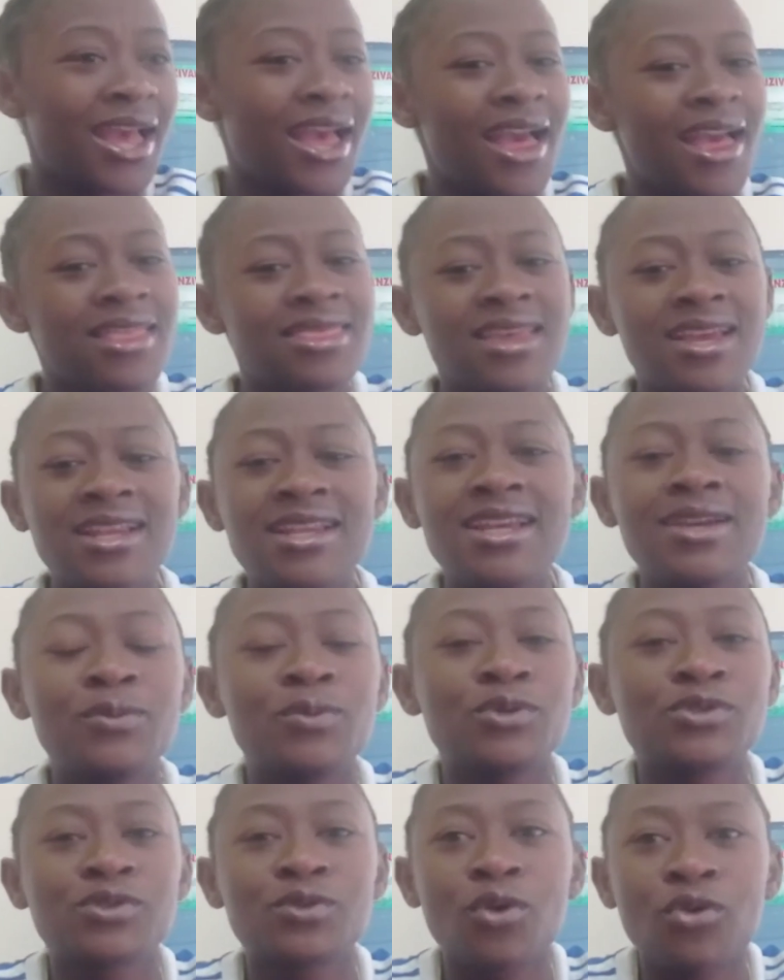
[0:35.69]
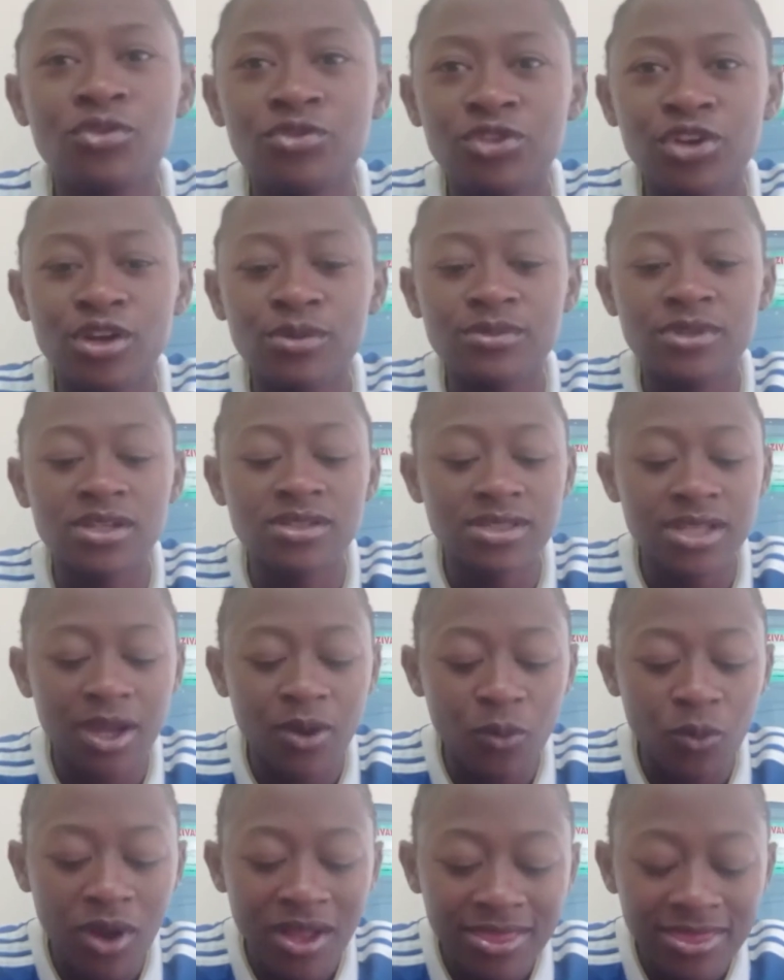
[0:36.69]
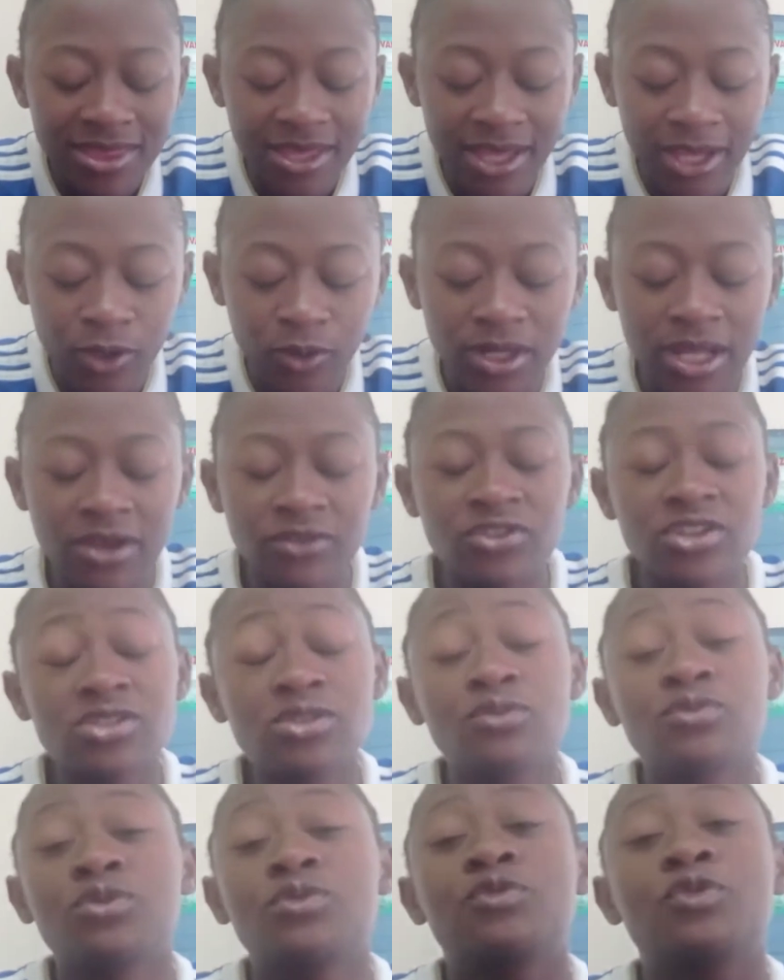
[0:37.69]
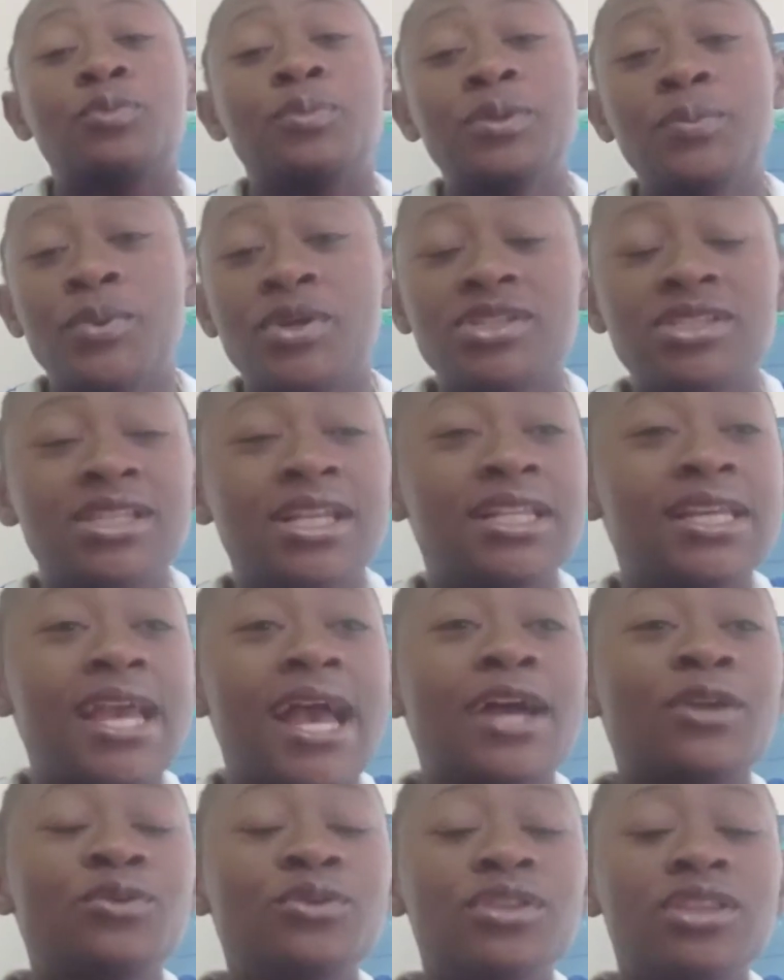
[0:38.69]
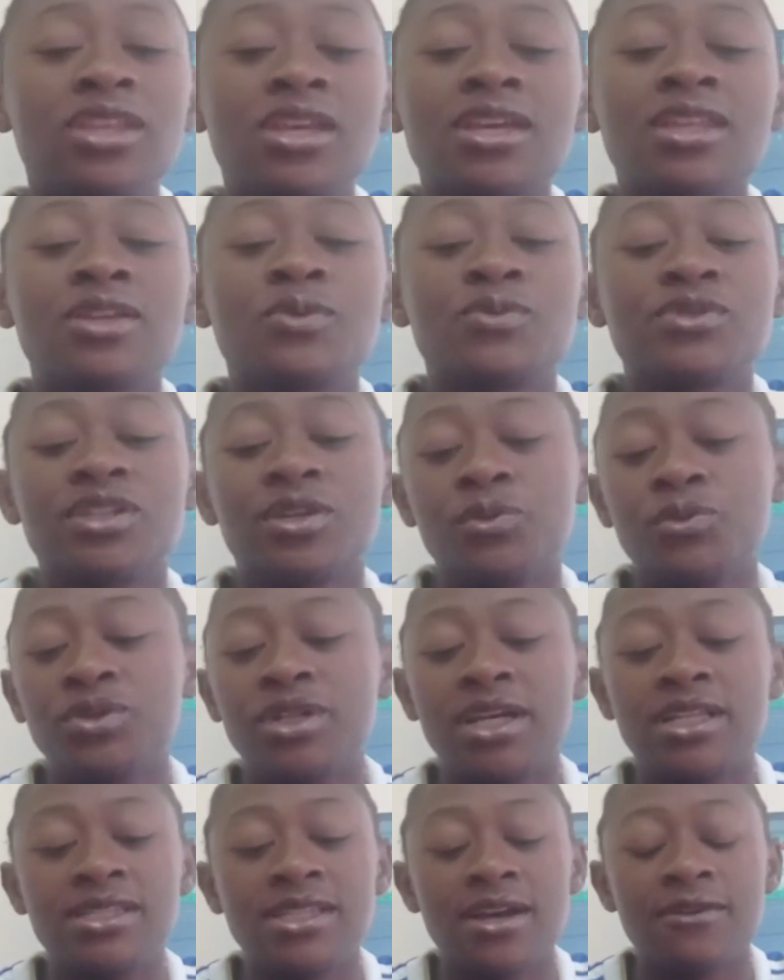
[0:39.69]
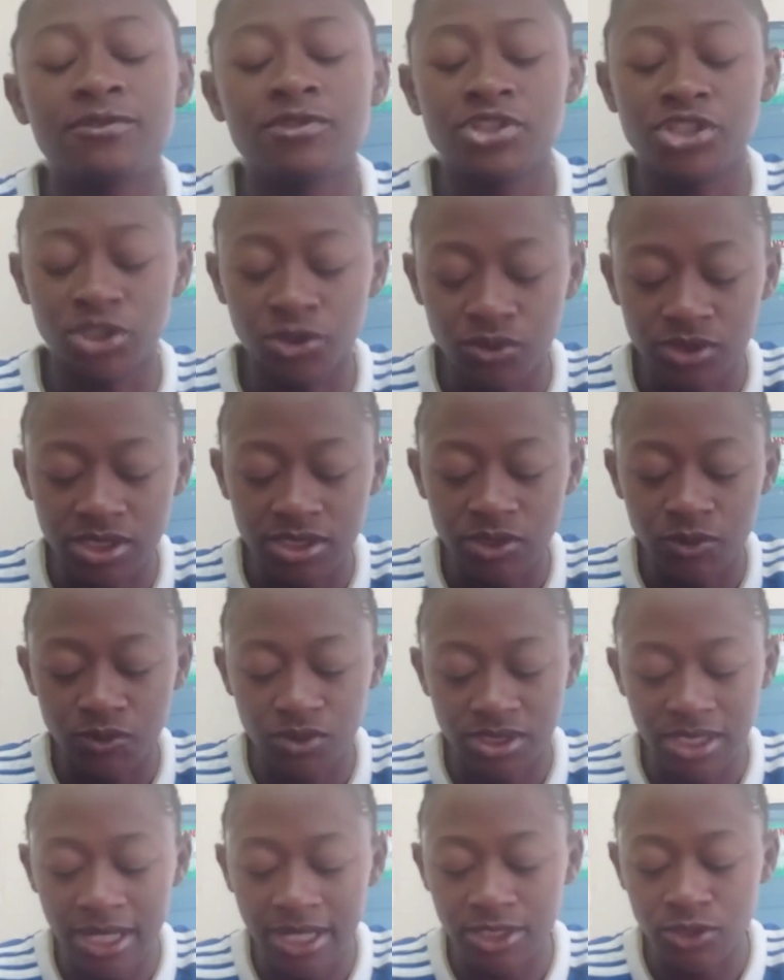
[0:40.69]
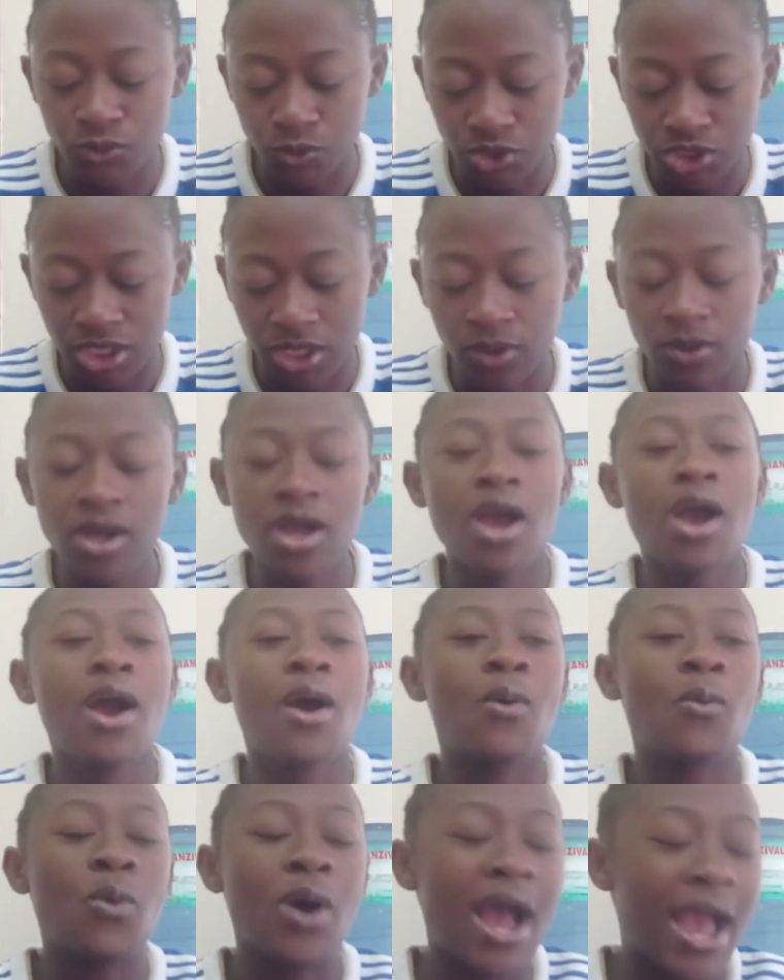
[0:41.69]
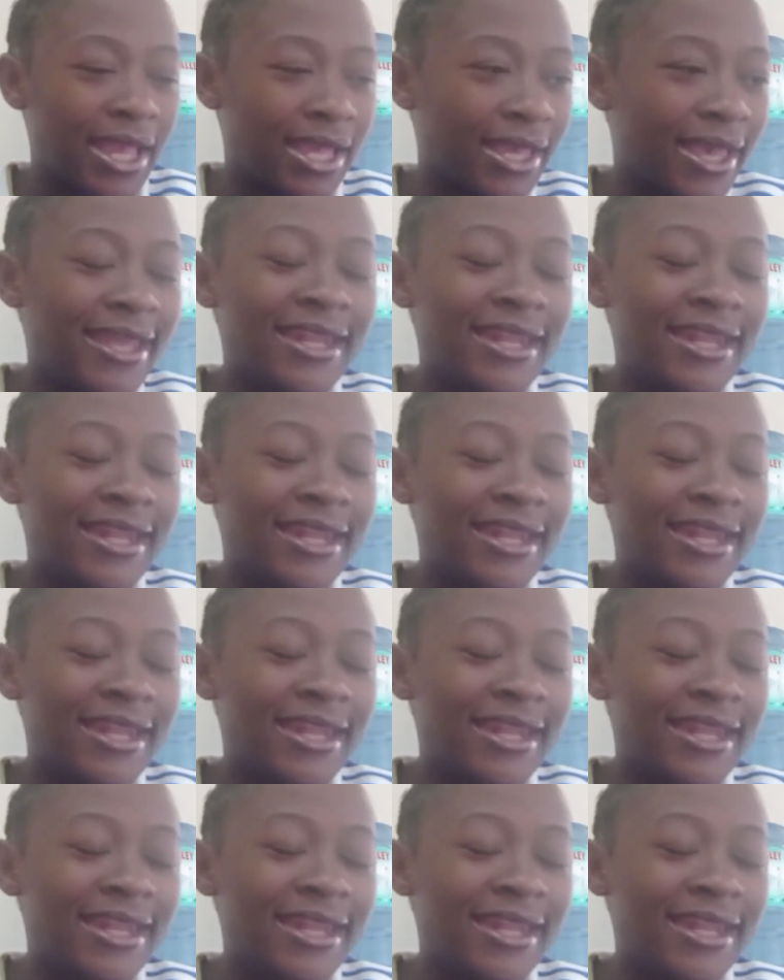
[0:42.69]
And then it was confirmed. I was like, what the hell? Like, first of all, for me personally, I don't think it was a good idea for Chelsea to sack Tuchel. Why?